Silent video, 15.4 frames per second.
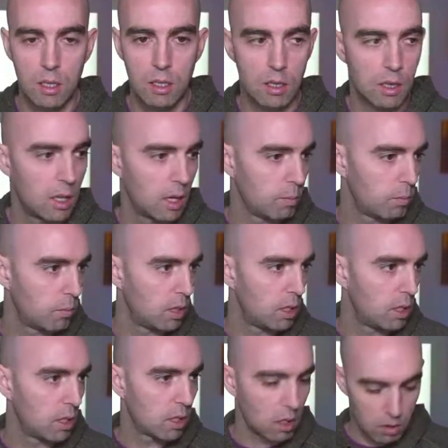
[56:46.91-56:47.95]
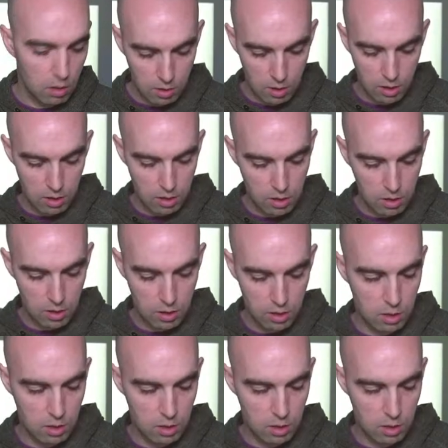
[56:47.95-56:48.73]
Let me go get the